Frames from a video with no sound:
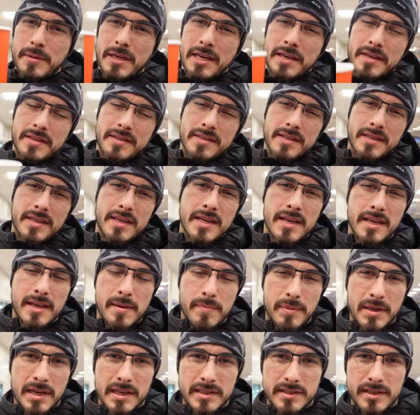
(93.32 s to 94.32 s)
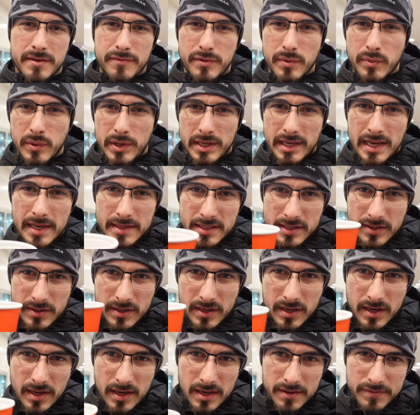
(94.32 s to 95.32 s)
kind of technique applies if you want to get some
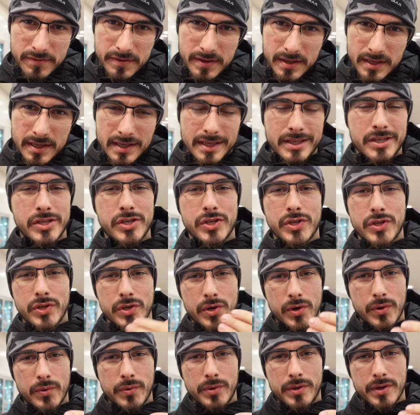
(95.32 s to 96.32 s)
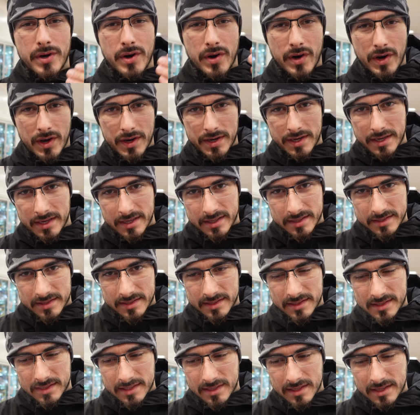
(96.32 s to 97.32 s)
coffee. Show the
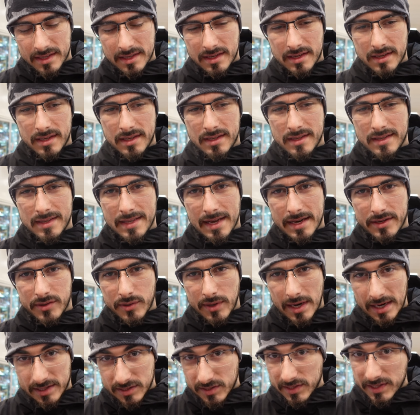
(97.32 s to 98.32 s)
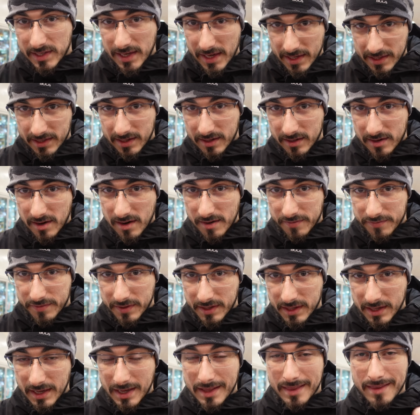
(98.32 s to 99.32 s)
audience that you're actually getting
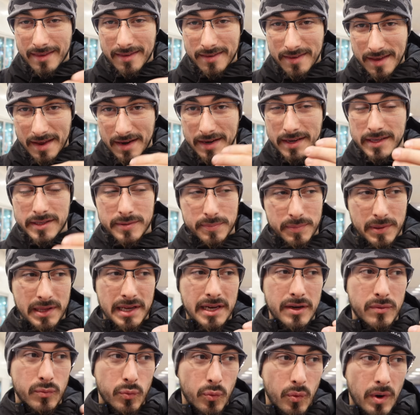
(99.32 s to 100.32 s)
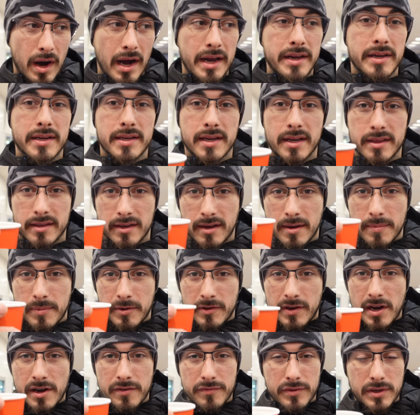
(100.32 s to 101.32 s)
coffee and then explain why you got the cup of
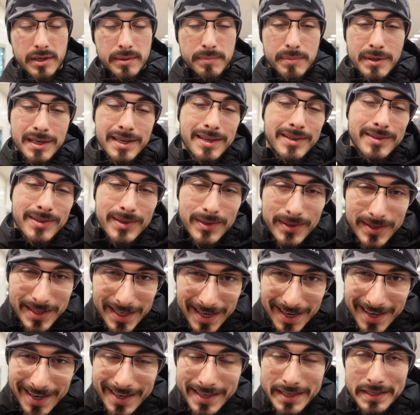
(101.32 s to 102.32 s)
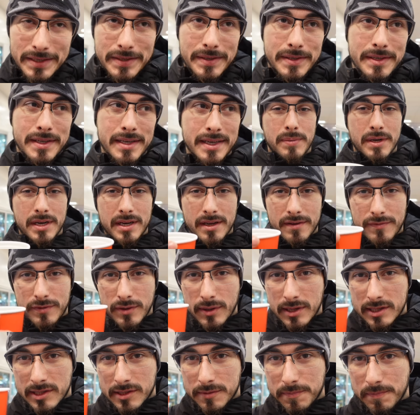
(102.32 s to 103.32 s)
coffee, because you're tired. But if you
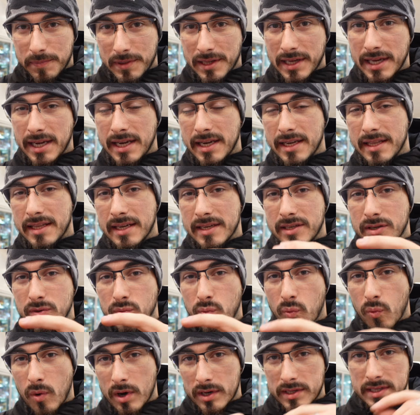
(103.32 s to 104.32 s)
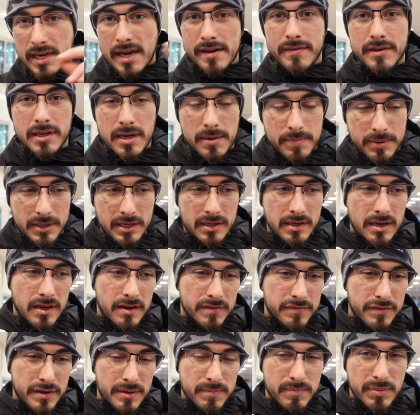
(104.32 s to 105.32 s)
explain that you want to have a cup of
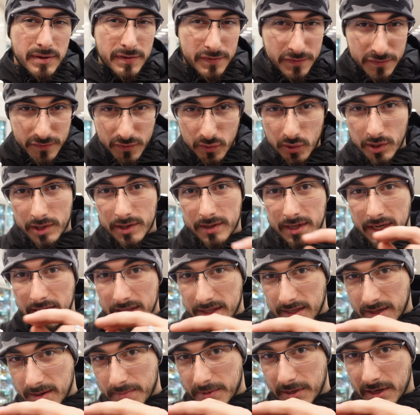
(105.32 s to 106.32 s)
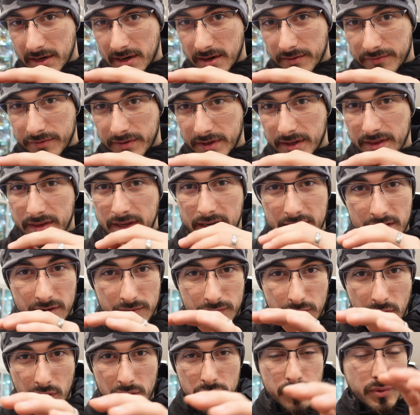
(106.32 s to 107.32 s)
coffee before you get the cup of coffee, then
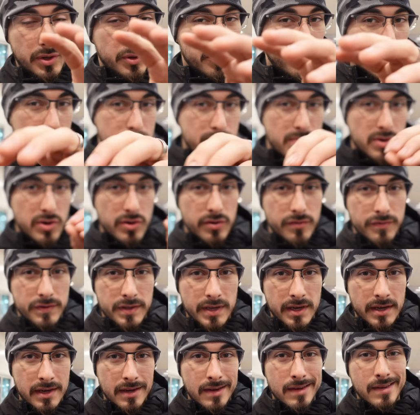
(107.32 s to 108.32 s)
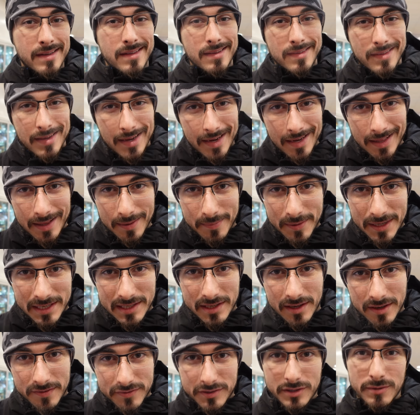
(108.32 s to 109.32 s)
you've already removed the element
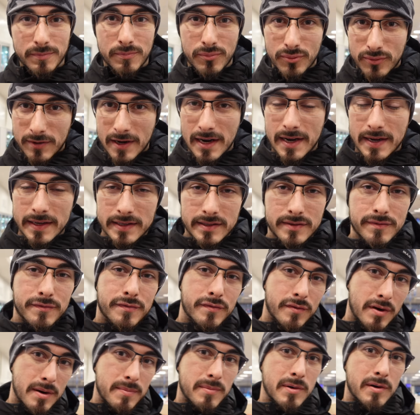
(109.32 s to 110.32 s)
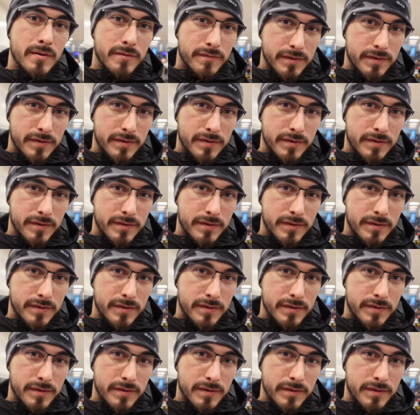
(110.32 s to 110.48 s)
of surprise from your